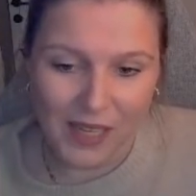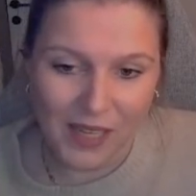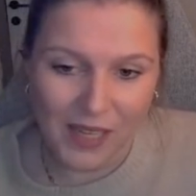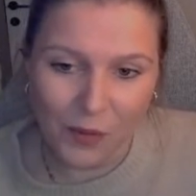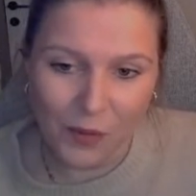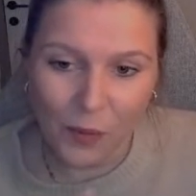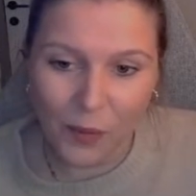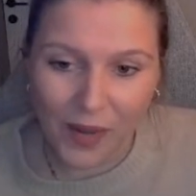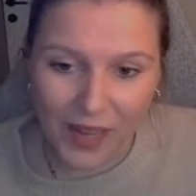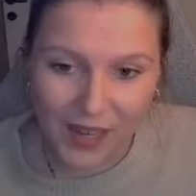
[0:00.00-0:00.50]

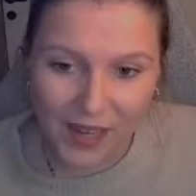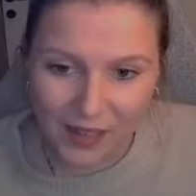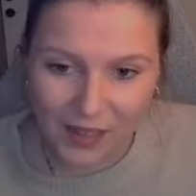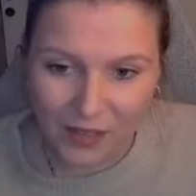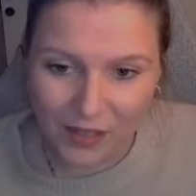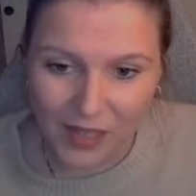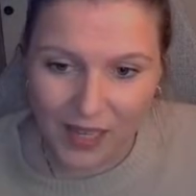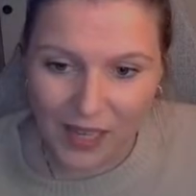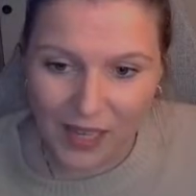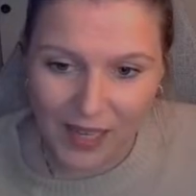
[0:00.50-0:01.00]
way and
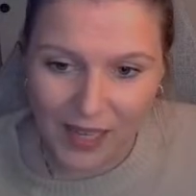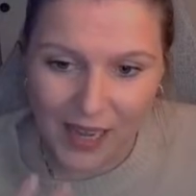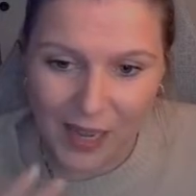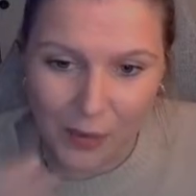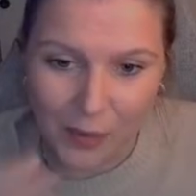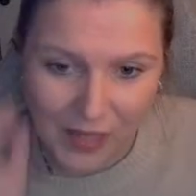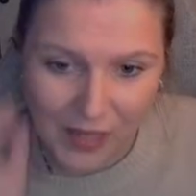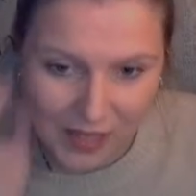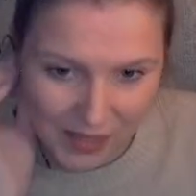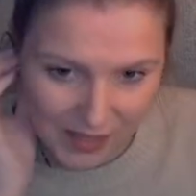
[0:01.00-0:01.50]
like how
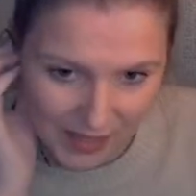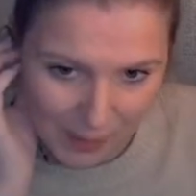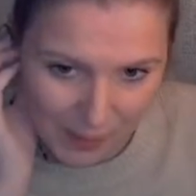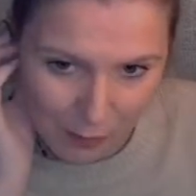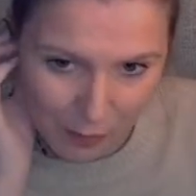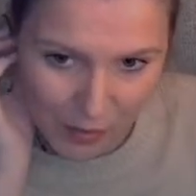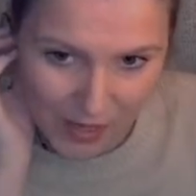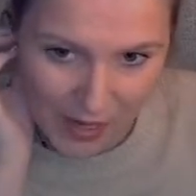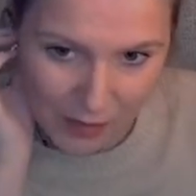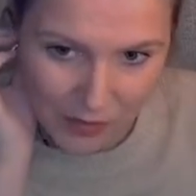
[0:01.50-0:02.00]
I can
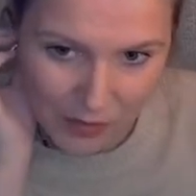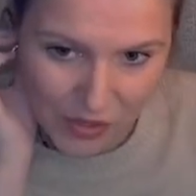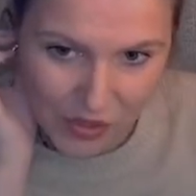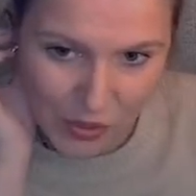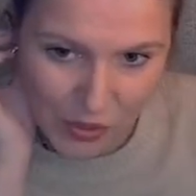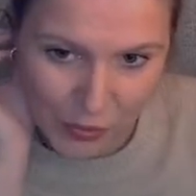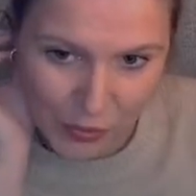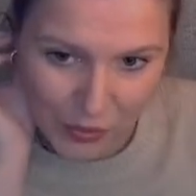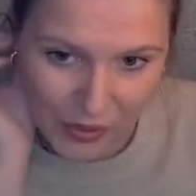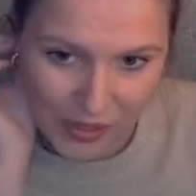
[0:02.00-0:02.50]
pronounce
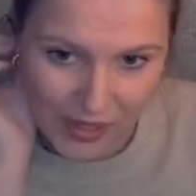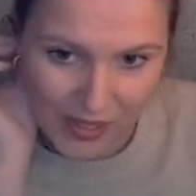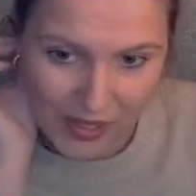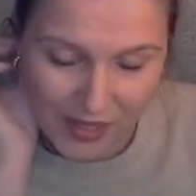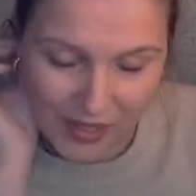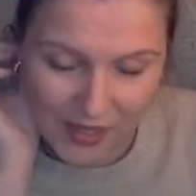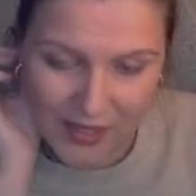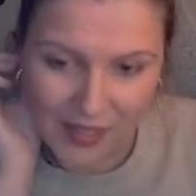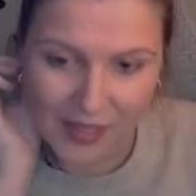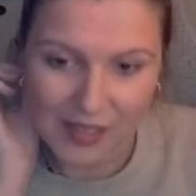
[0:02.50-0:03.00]

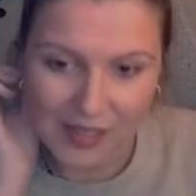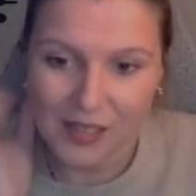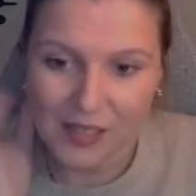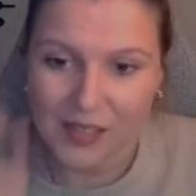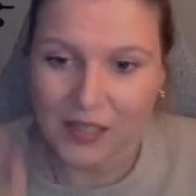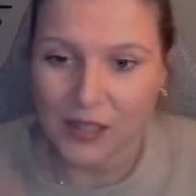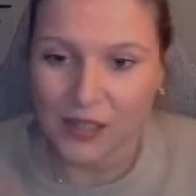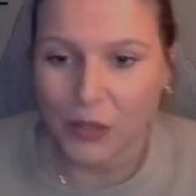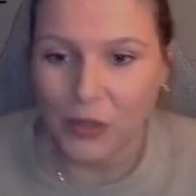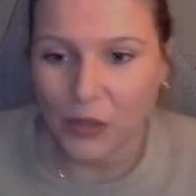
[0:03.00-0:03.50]
your
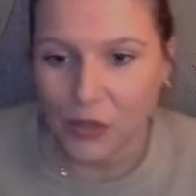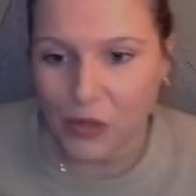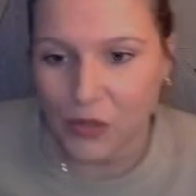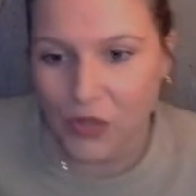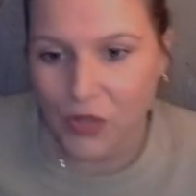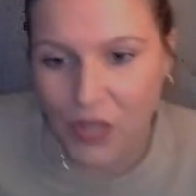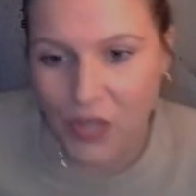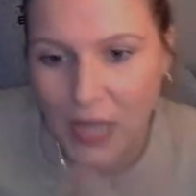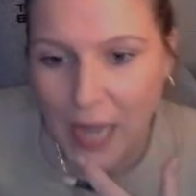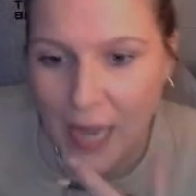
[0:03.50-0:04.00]

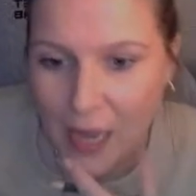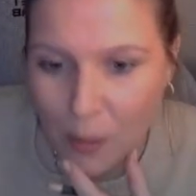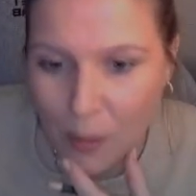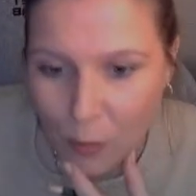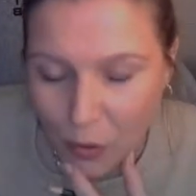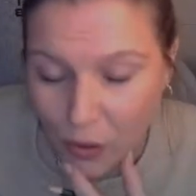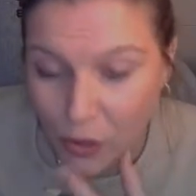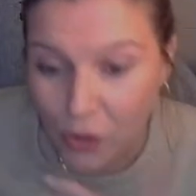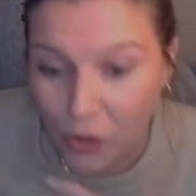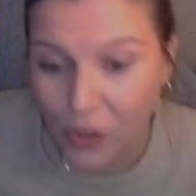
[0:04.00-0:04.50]
username
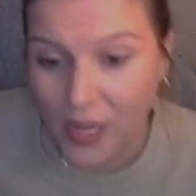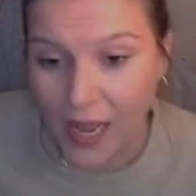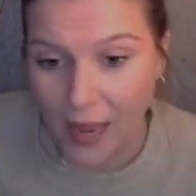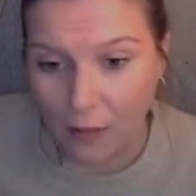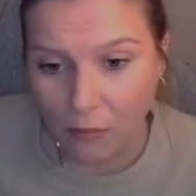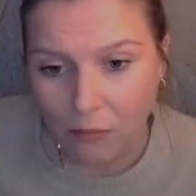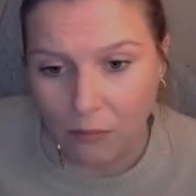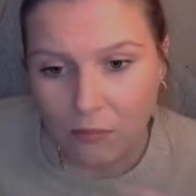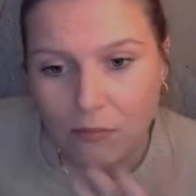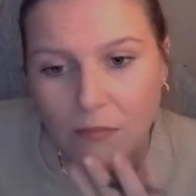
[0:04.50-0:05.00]
or your
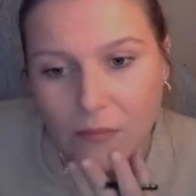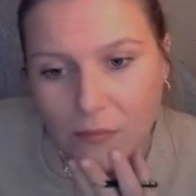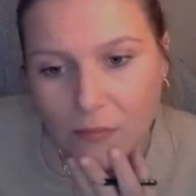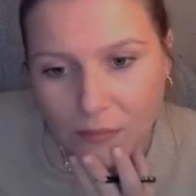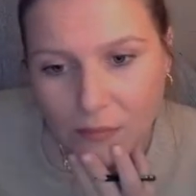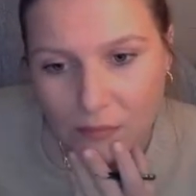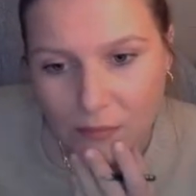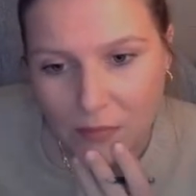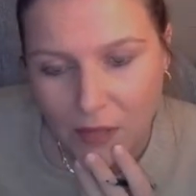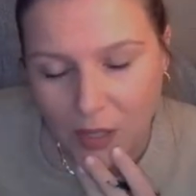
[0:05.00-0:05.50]
name.
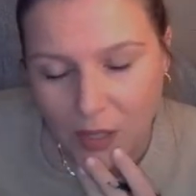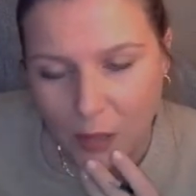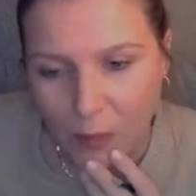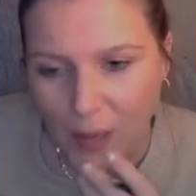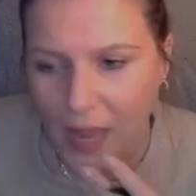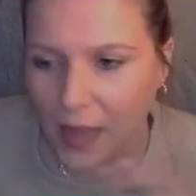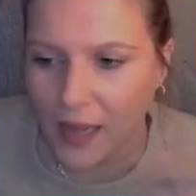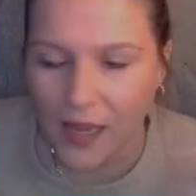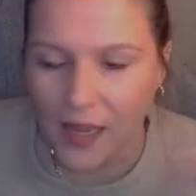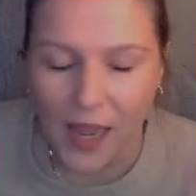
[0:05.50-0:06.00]
Could be
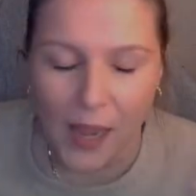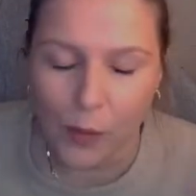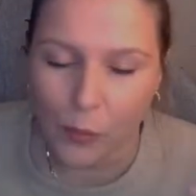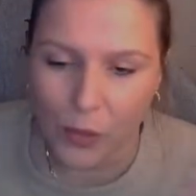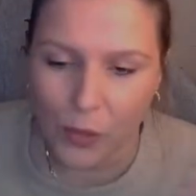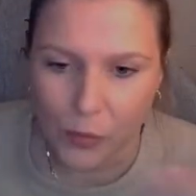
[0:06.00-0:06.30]
I will